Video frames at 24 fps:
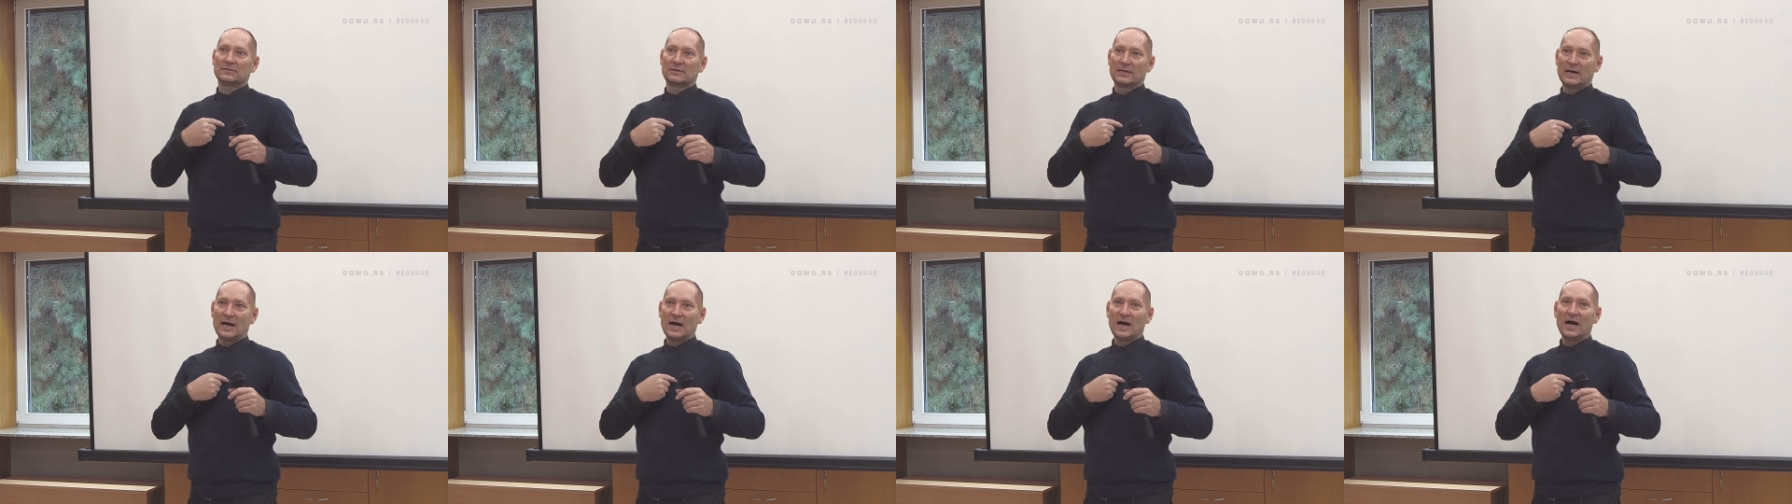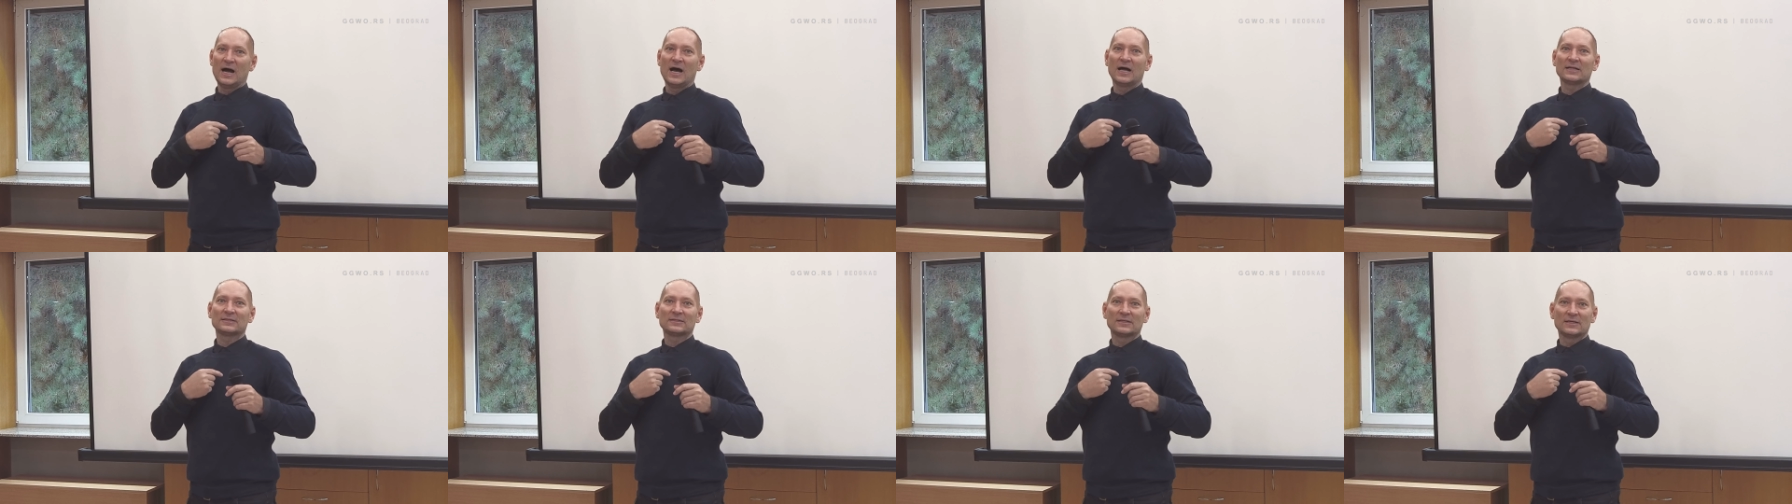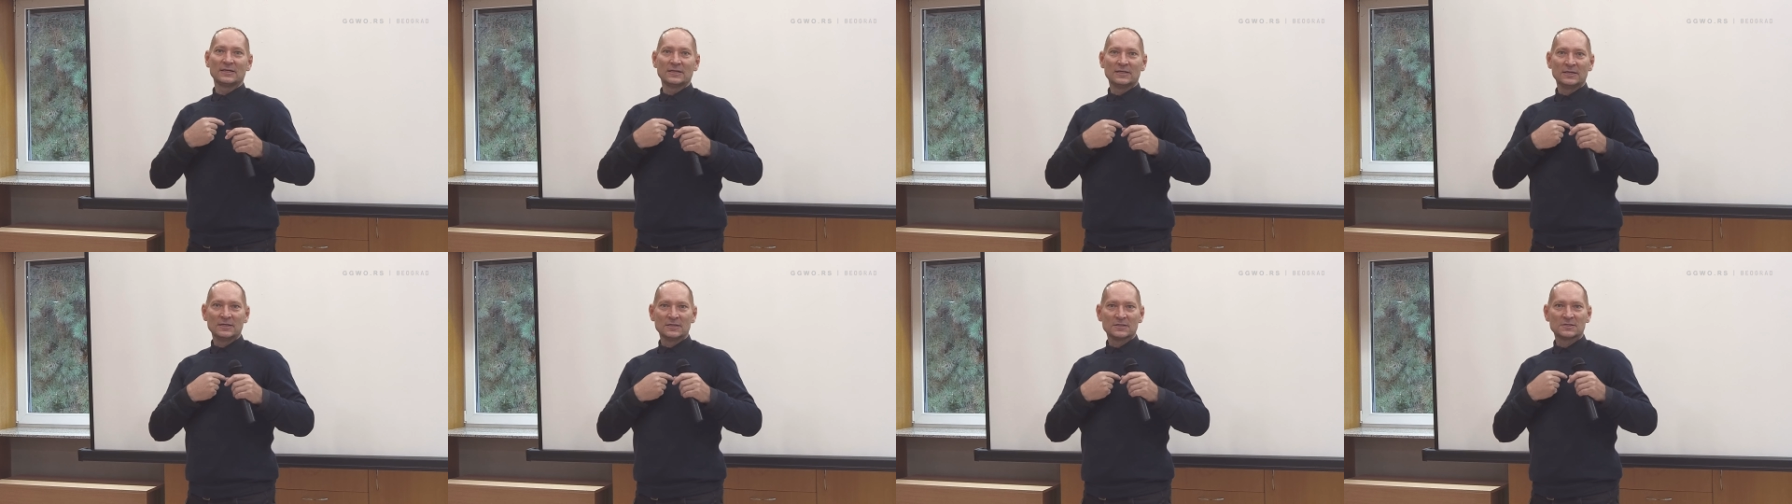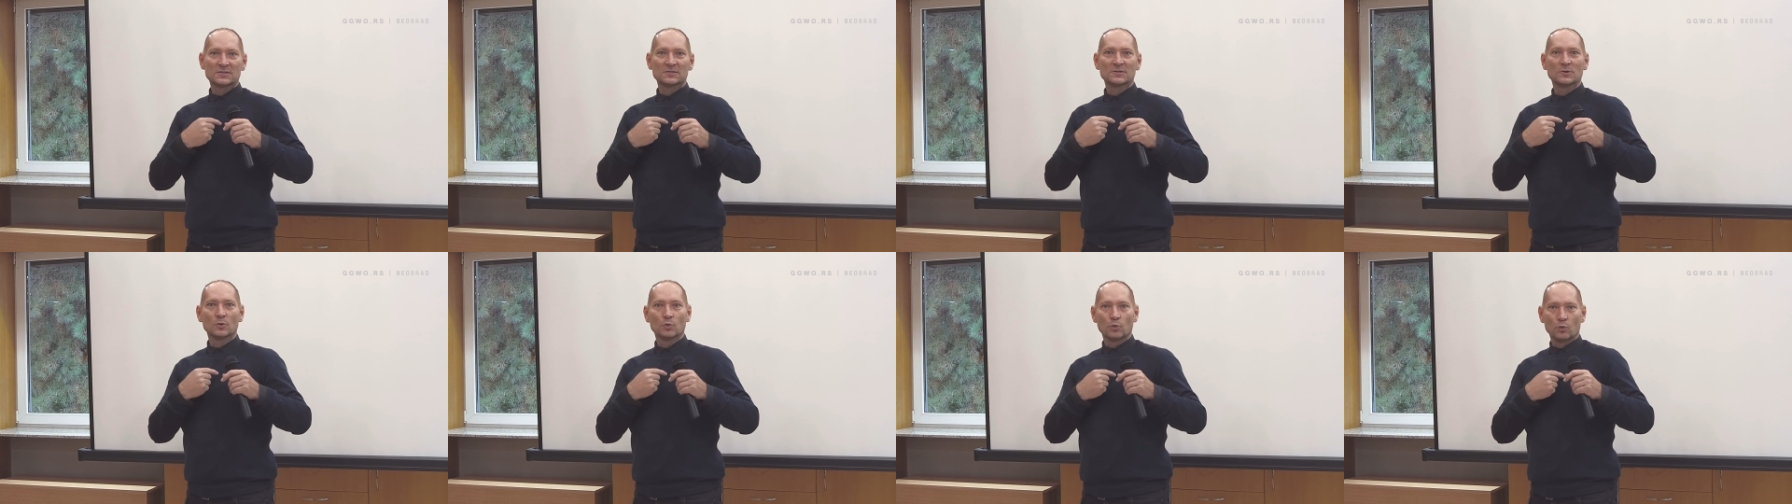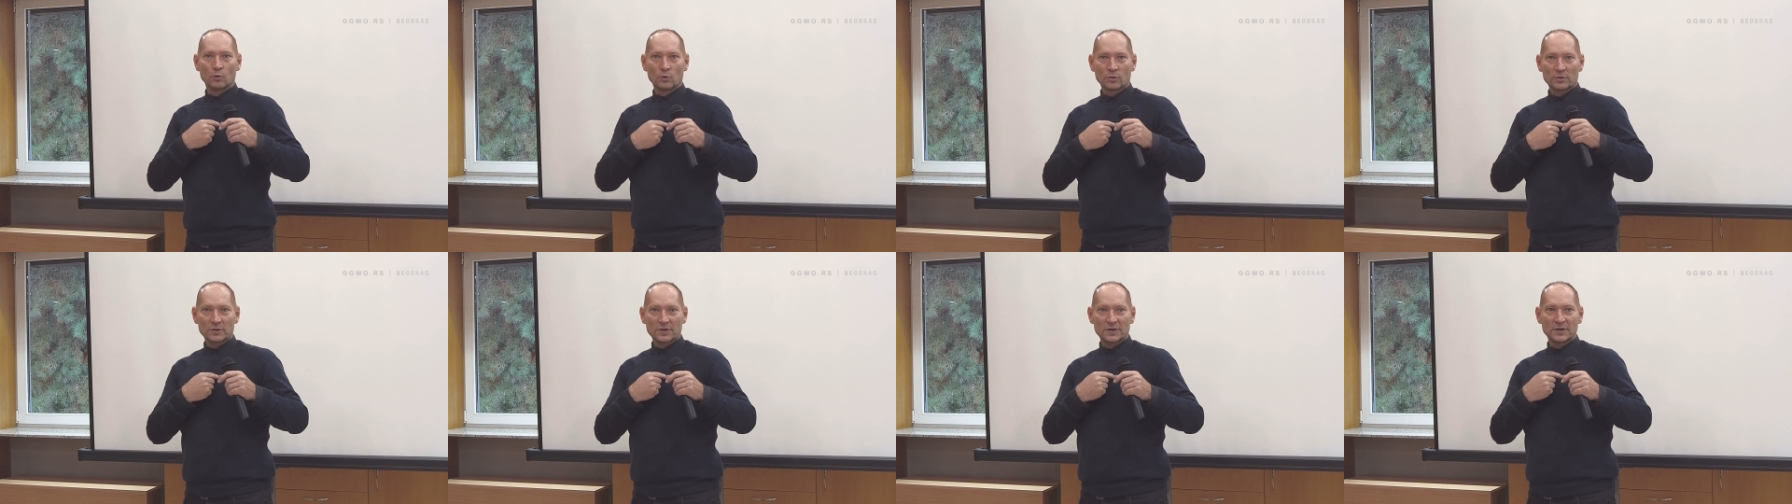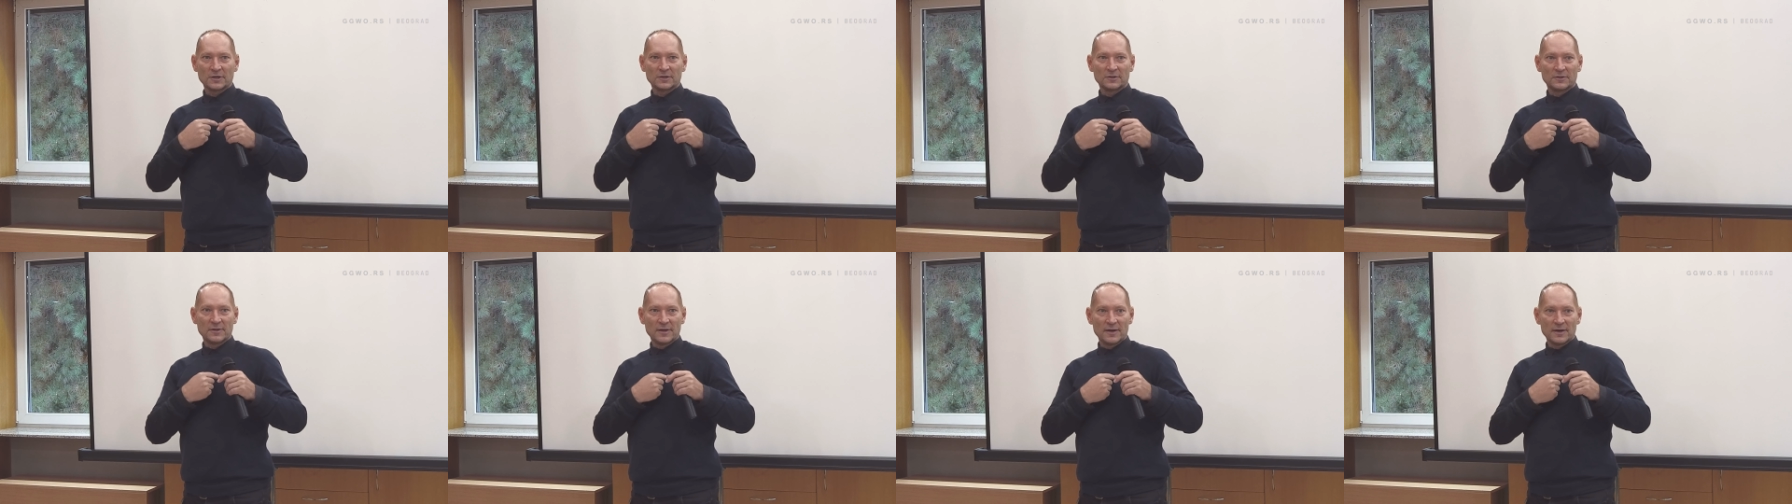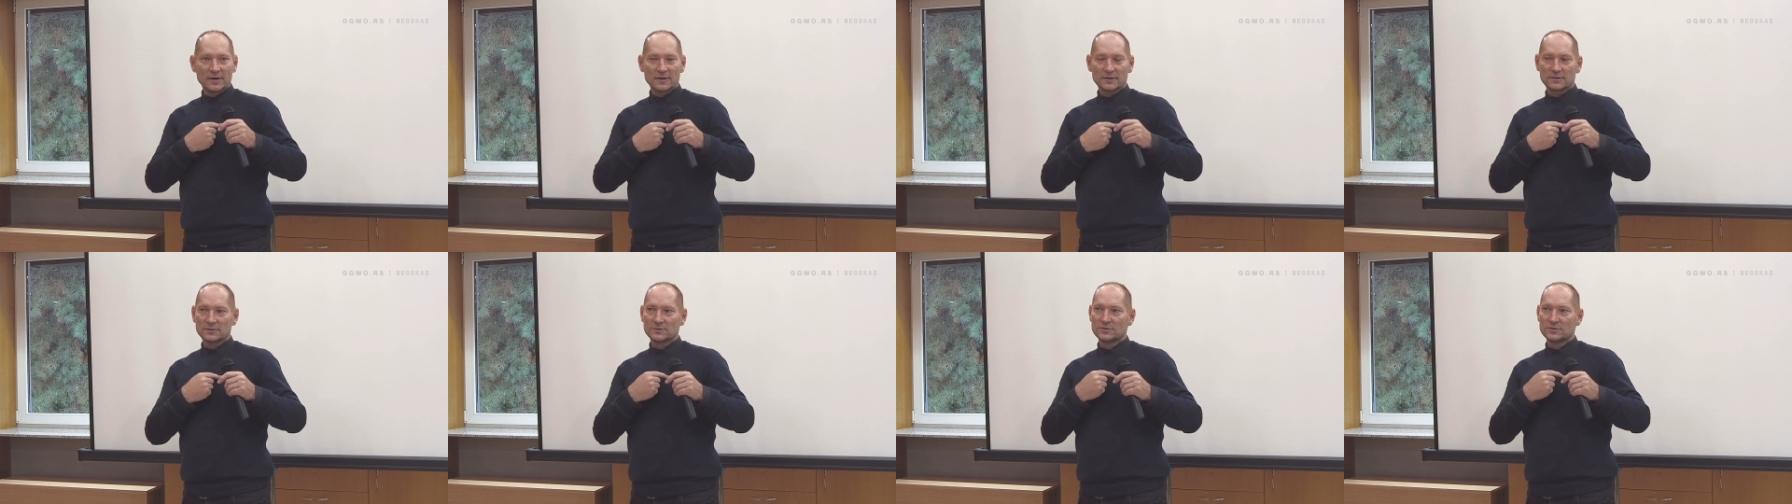God is working there.